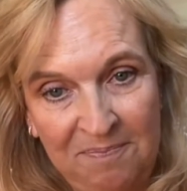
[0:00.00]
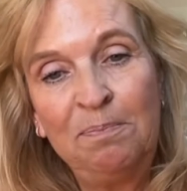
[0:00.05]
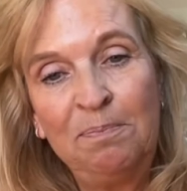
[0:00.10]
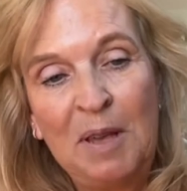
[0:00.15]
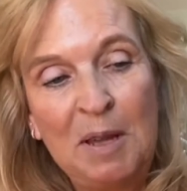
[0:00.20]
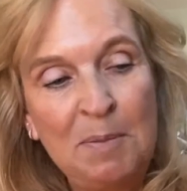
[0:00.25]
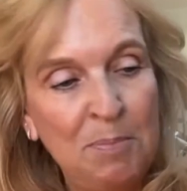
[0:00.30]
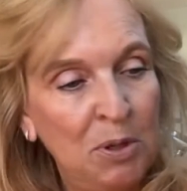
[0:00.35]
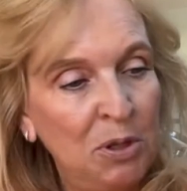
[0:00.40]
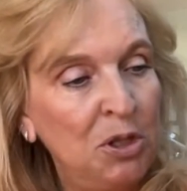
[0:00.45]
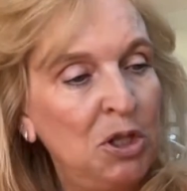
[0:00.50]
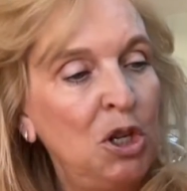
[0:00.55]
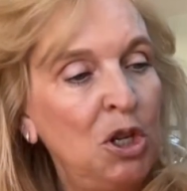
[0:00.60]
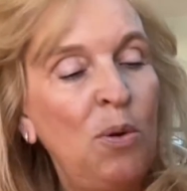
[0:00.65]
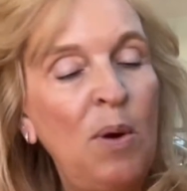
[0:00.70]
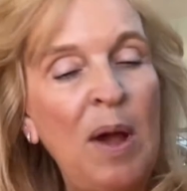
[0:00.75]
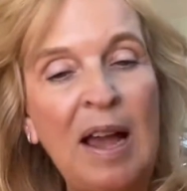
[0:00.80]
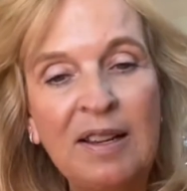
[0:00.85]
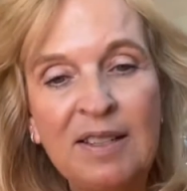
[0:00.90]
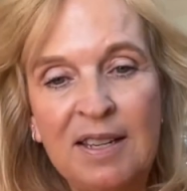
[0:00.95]
People do
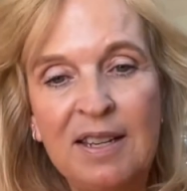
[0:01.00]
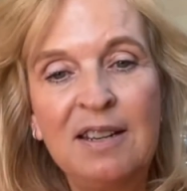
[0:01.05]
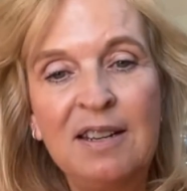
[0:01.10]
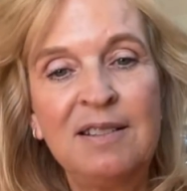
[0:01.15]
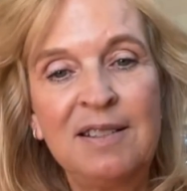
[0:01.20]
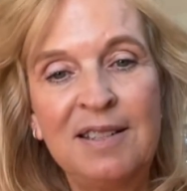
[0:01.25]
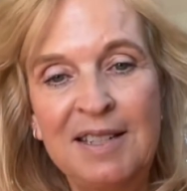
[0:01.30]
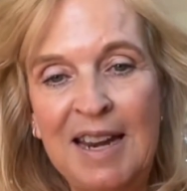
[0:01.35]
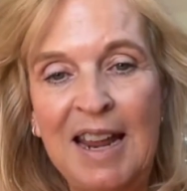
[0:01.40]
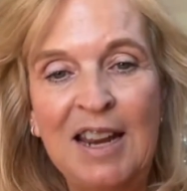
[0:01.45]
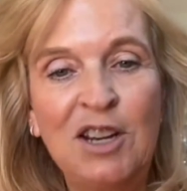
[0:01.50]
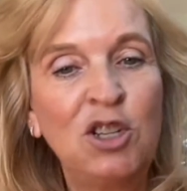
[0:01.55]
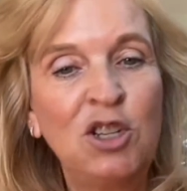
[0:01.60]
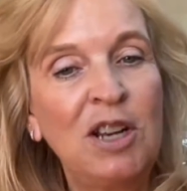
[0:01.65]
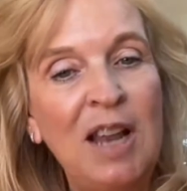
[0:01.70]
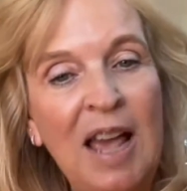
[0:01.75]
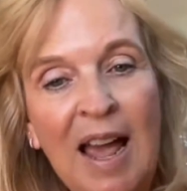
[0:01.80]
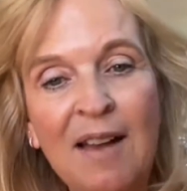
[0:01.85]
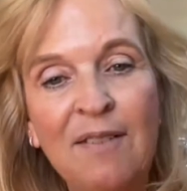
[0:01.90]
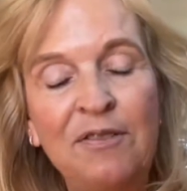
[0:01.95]
exit stage
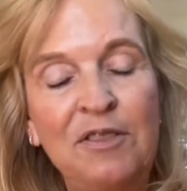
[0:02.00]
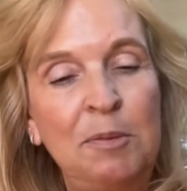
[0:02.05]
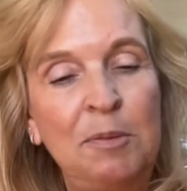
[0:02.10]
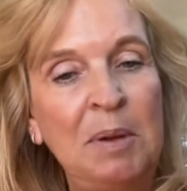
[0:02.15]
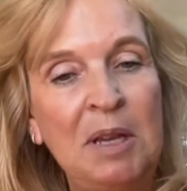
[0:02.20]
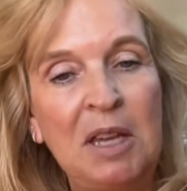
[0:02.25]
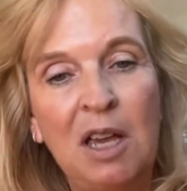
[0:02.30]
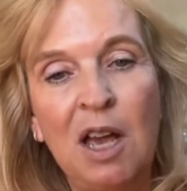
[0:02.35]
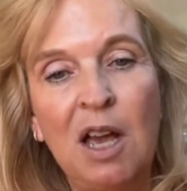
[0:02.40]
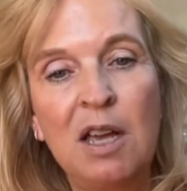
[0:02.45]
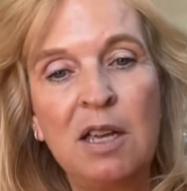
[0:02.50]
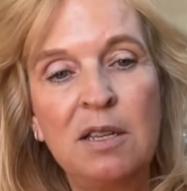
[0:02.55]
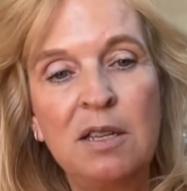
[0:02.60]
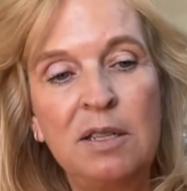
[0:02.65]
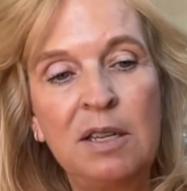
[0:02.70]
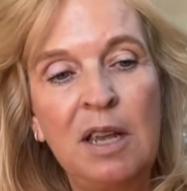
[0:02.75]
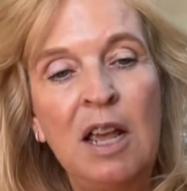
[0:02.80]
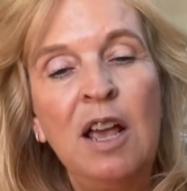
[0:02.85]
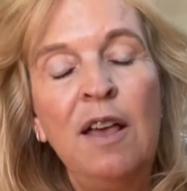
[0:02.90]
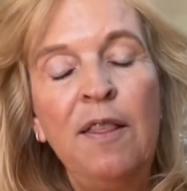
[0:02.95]
left because
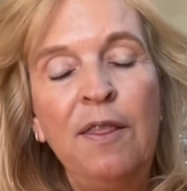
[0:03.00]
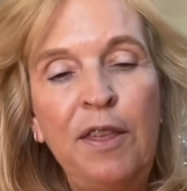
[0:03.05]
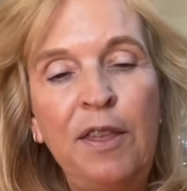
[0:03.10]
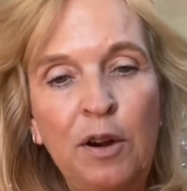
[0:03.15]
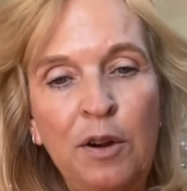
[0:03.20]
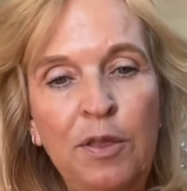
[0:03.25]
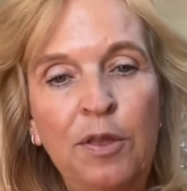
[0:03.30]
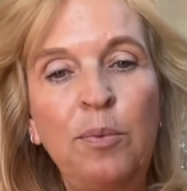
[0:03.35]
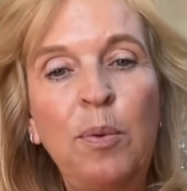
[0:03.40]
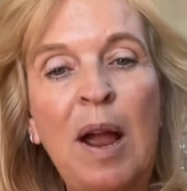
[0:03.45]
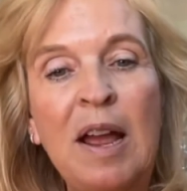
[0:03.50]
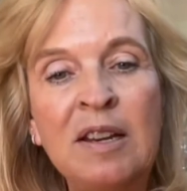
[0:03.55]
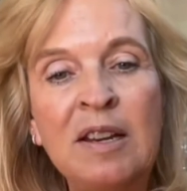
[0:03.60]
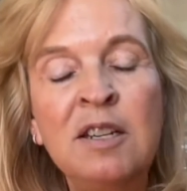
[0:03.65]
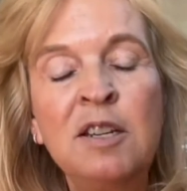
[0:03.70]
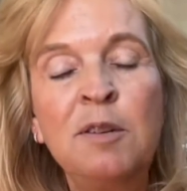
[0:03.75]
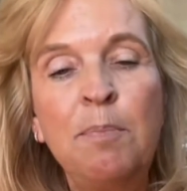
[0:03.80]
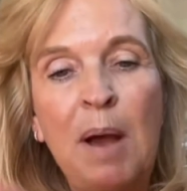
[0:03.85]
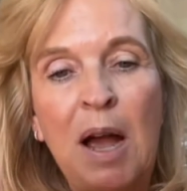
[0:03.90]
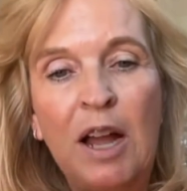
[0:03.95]
they're
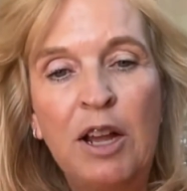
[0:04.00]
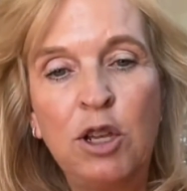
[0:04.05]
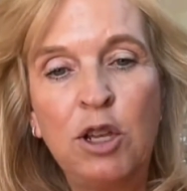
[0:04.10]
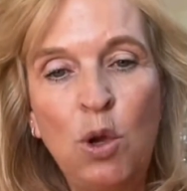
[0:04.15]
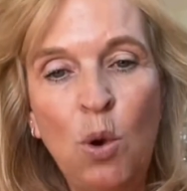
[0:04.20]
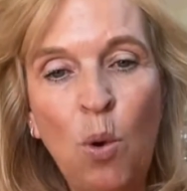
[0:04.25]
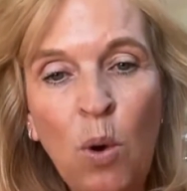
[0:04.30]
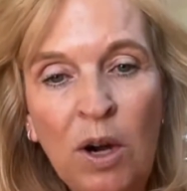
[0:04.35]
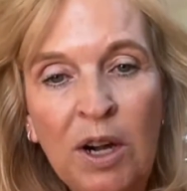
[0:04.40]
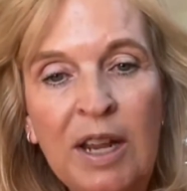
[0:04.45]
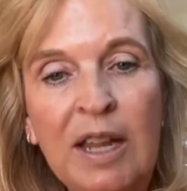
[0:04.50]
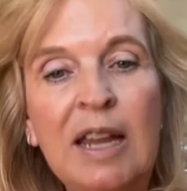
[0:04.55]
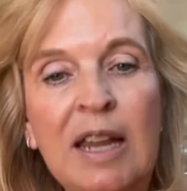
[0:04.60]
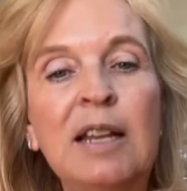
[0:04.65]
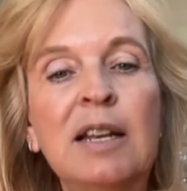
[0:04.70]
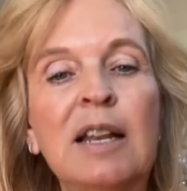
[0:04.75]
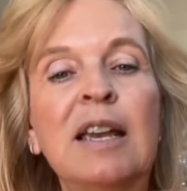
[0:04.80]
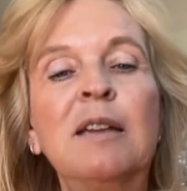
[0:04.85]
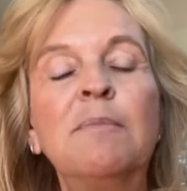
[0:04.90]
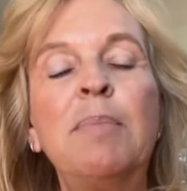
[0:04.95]
threatened by your
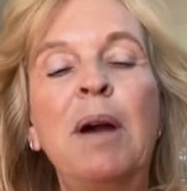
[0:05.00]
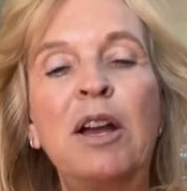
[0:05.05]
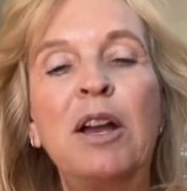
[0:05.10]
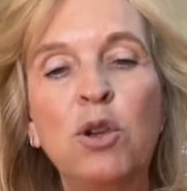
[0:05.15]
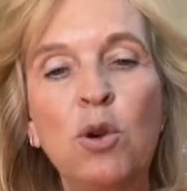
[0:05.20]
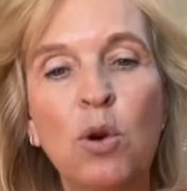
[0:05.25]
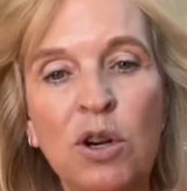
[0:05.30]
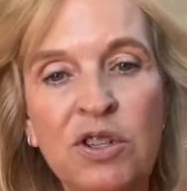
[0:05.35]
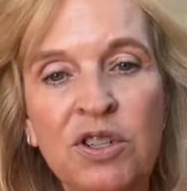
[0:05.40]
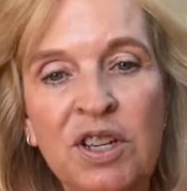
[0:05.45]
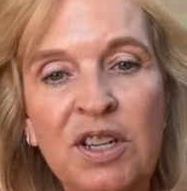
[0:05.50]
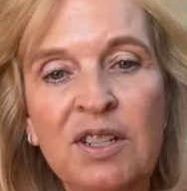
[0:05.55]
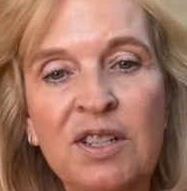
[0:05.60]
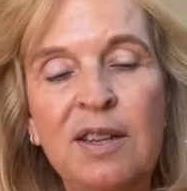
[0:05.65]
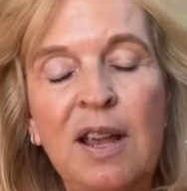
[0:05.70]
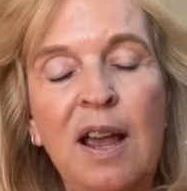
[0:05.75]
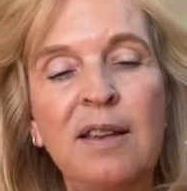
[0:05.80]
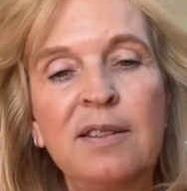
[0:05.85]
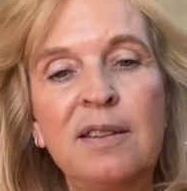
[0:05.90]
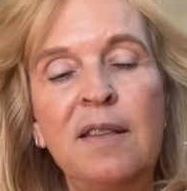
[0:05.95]
healing, by your
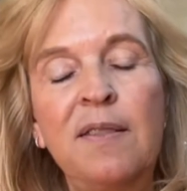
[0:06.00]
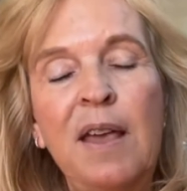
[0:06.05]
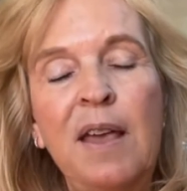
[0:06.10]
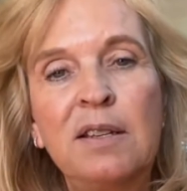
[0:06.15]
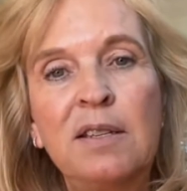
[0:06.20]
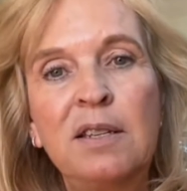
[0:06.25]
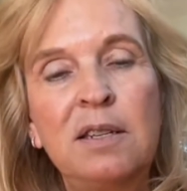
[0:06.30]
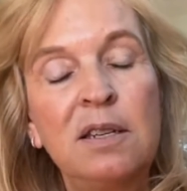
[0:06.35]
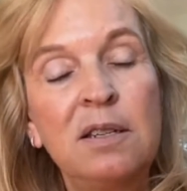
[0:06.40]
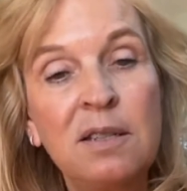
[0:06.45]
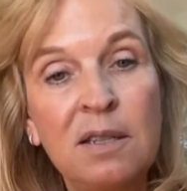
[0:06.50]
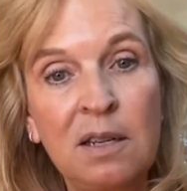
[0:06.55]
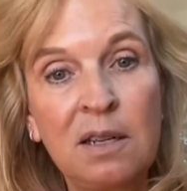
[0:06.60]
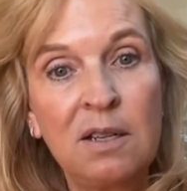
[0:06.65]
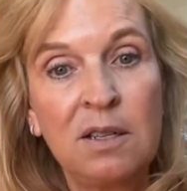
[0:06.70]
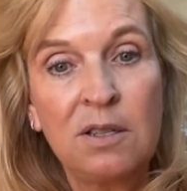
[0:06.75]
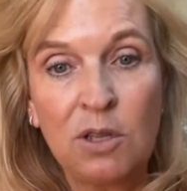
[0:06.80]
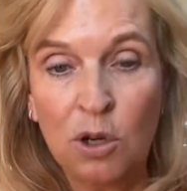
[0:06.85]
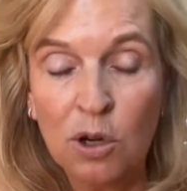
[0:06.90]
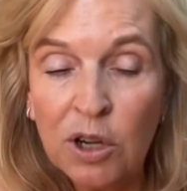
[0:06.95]
success, and that's
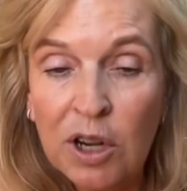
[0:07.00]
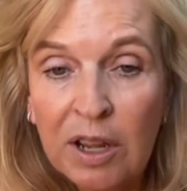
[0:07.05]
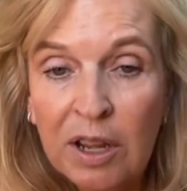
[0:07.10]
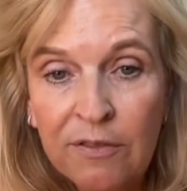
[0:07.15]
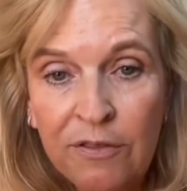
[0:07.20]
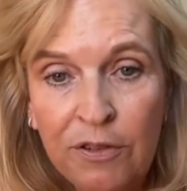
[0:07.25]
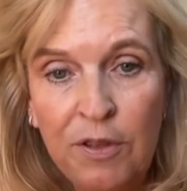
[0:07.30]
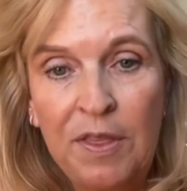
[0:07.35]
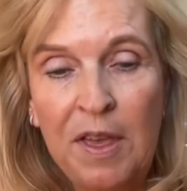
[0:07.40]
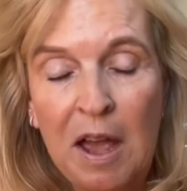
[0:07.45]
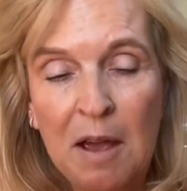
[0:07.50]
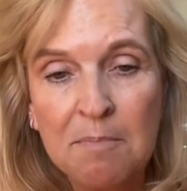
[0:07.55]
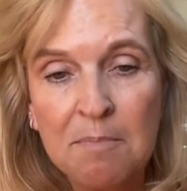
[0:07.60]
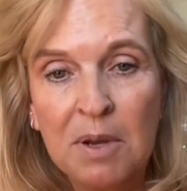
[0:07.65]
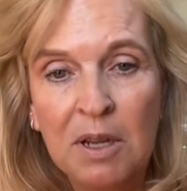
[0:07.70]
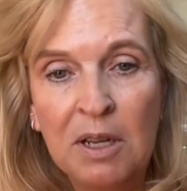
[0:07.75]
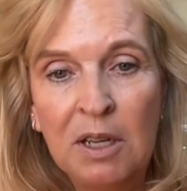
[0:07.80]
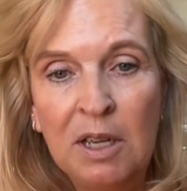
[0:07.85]
disconcerting for them.